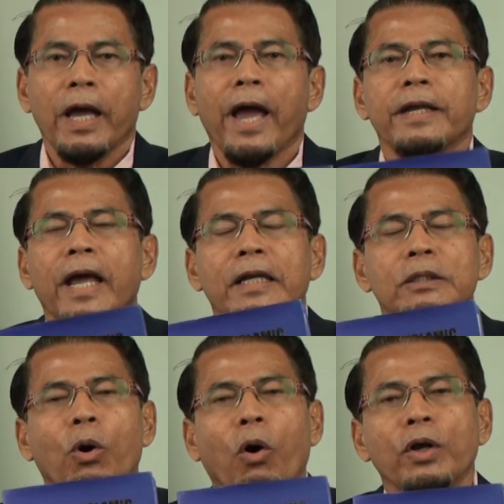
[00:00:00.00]
and then
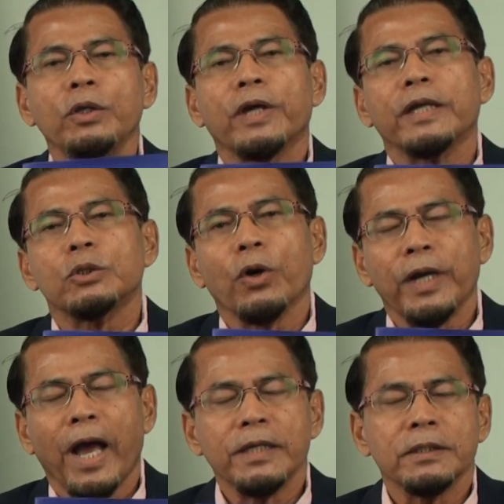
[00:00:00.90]
later on you can
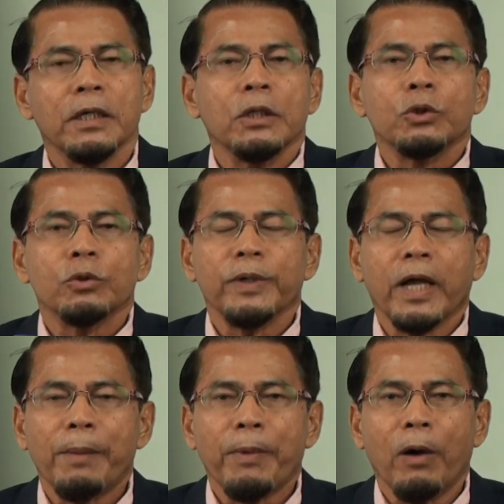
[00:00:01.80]
join us to
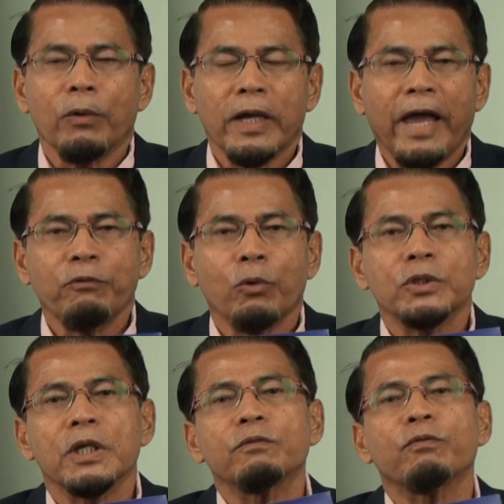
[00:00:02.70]
become our life
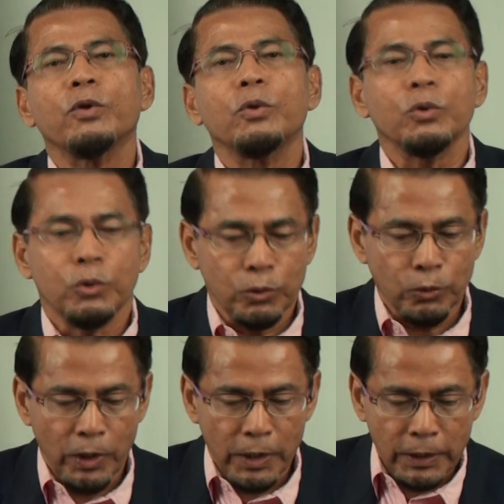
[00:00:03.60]
coaches for you
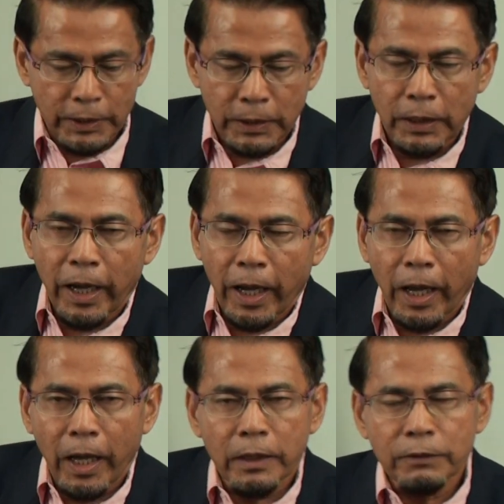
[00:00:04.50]
to
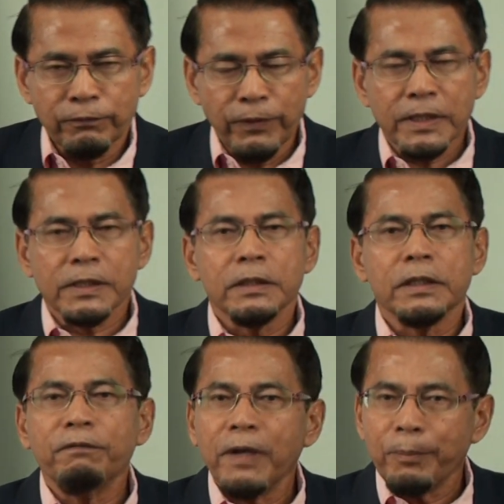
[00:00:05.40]
first
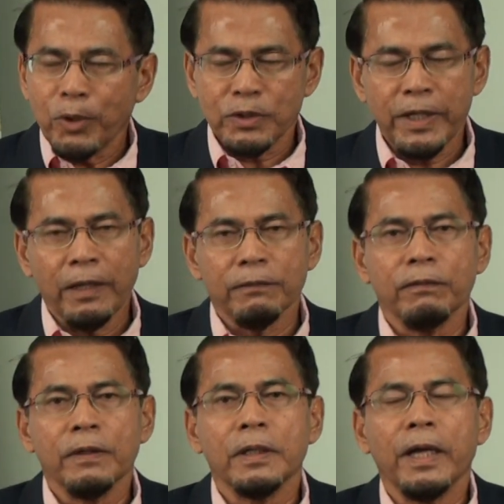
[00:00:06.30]
develop yourself
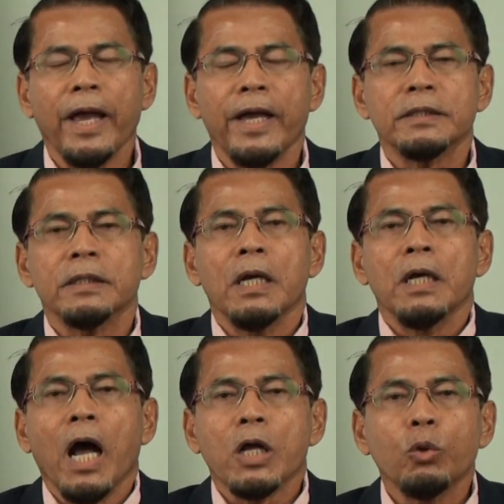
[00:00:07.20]
as
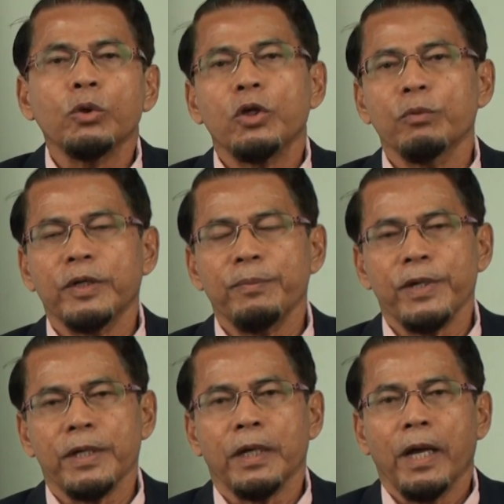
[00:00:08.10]
a good human
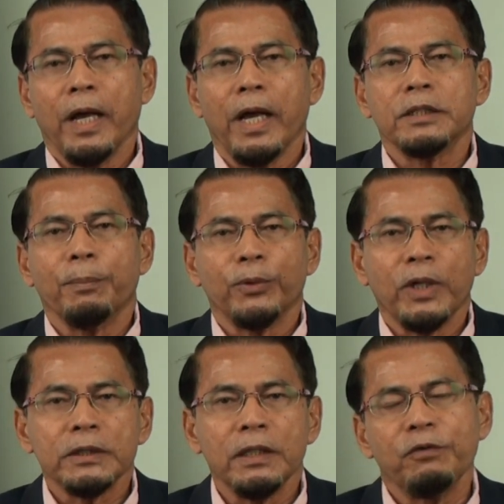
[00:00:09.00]
being, as a
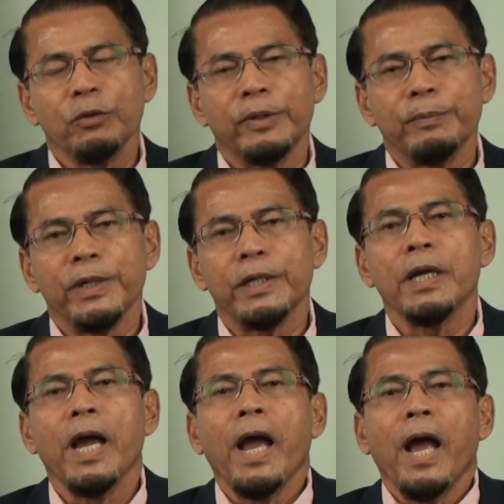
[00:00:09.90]
productive human
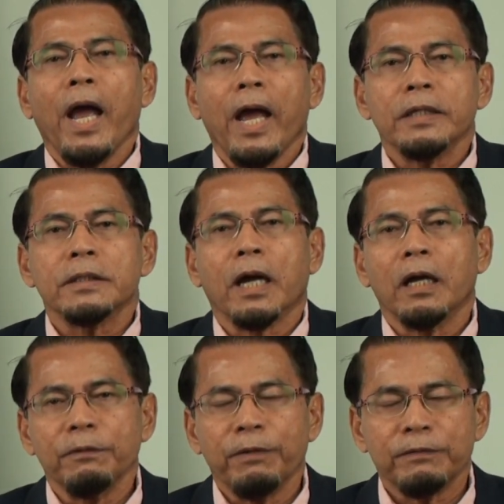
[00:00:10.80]
being, as a
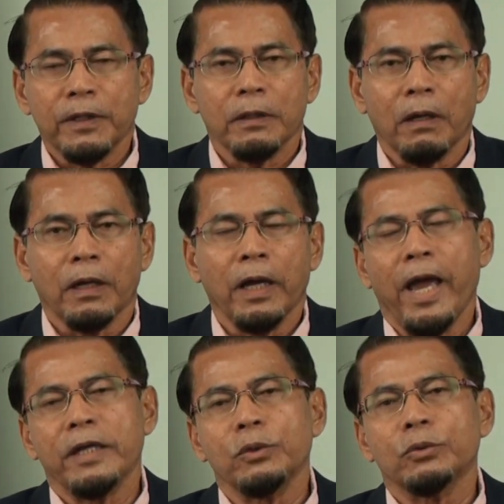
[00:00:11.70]
Caliph of Allah.
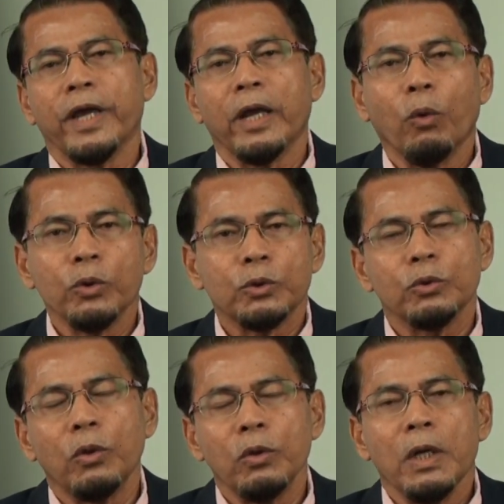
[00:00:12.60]
And you can go
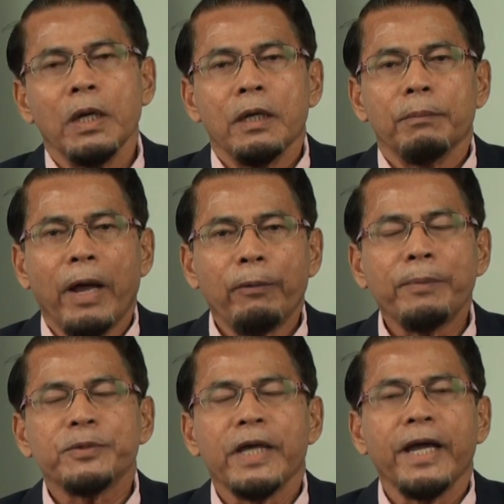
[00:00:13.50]
through my
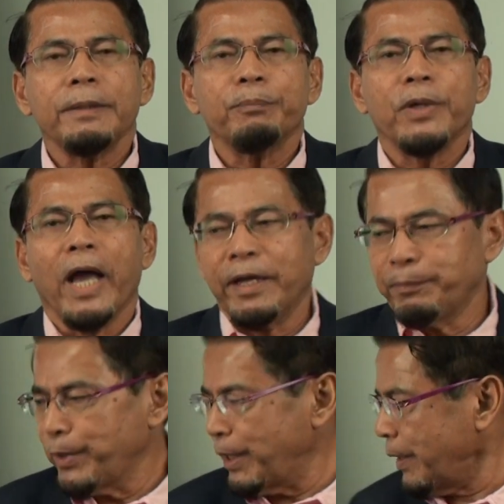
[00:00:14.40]
website,
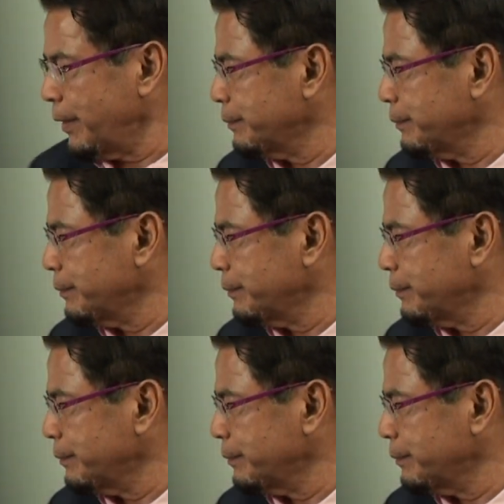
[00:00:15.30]
PIP,